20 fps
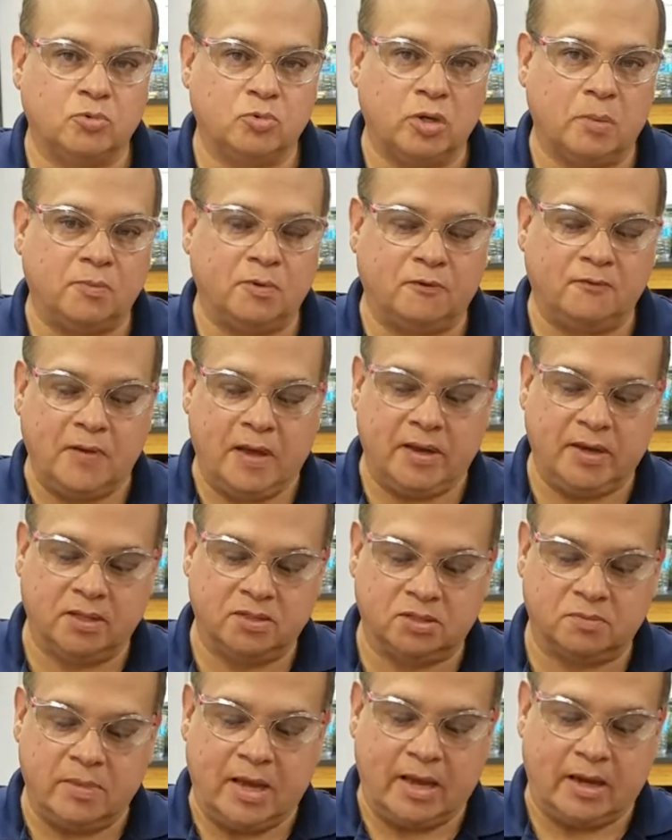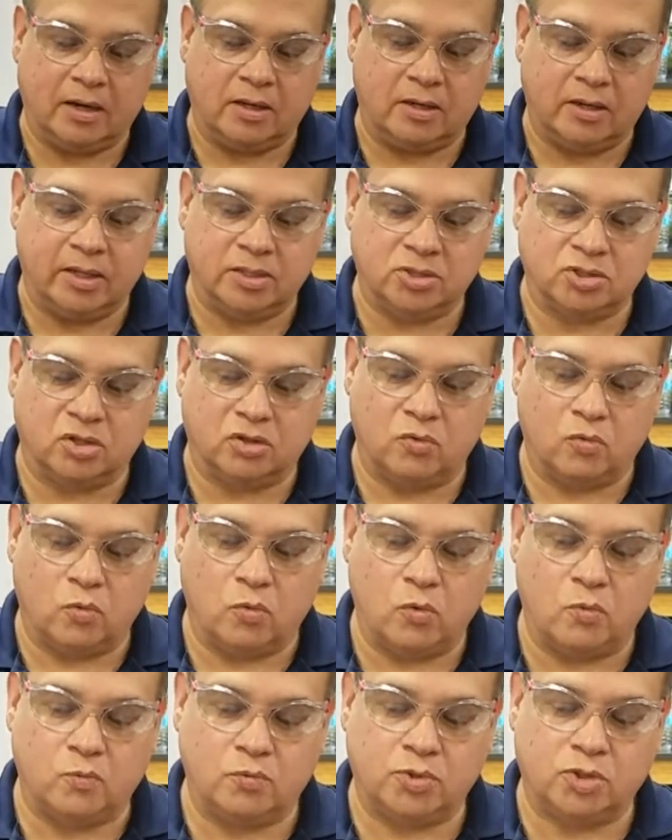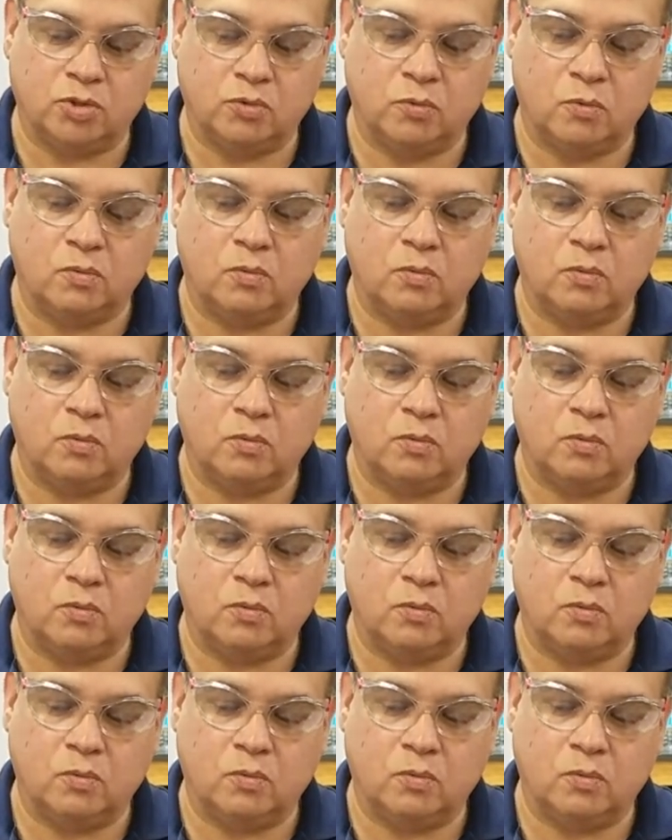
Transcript: tryptophan enzymatically. And so to,